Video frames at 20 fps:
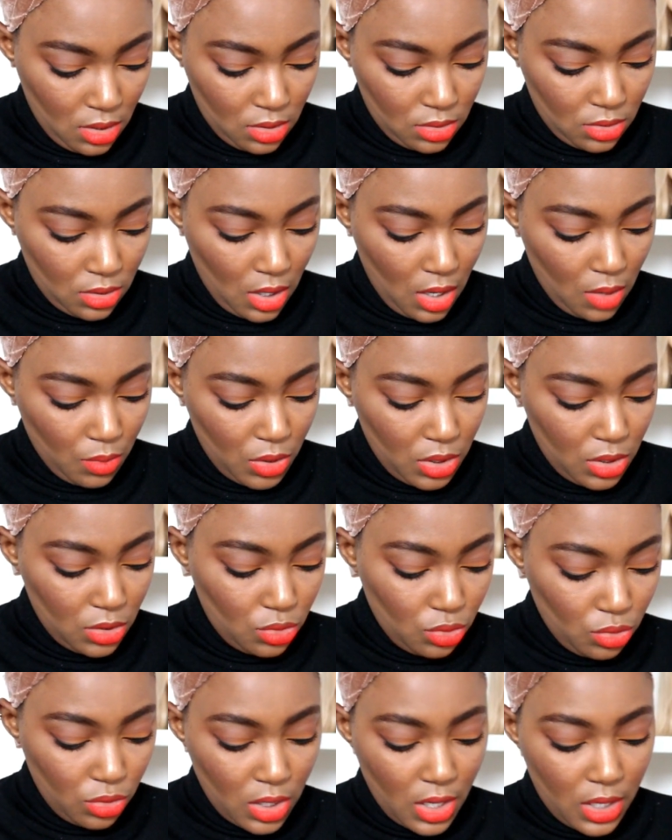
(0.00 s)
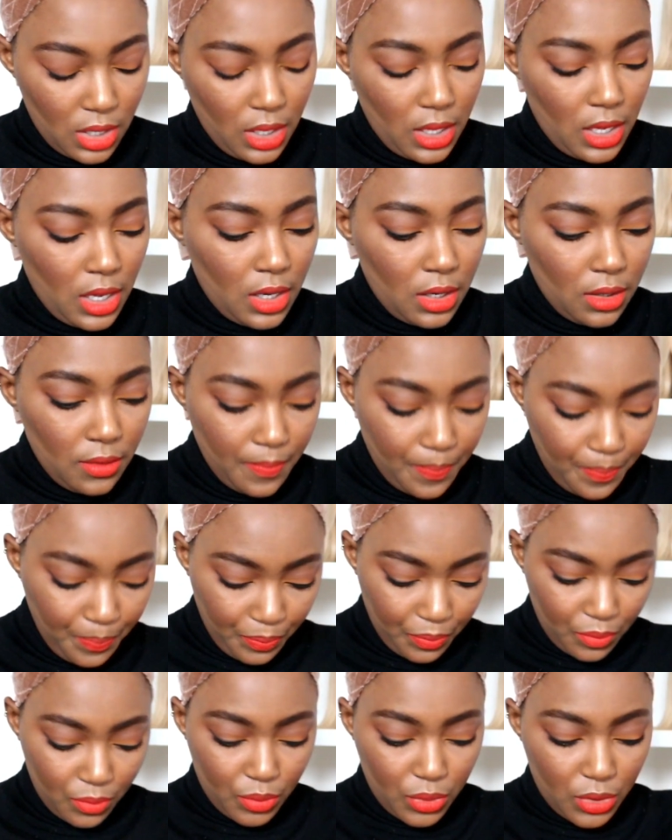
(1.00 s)
So I'm gonna do that again,
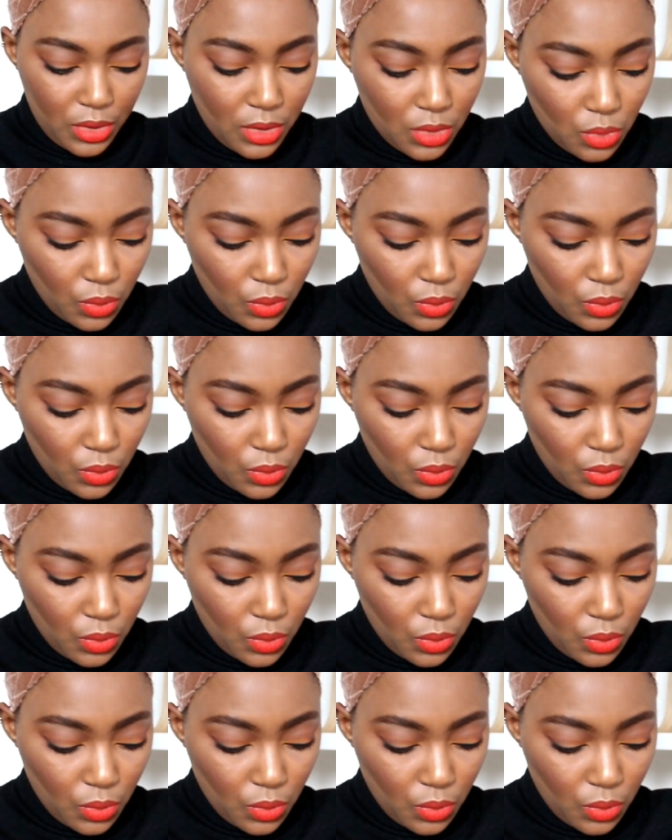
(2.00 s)
put in the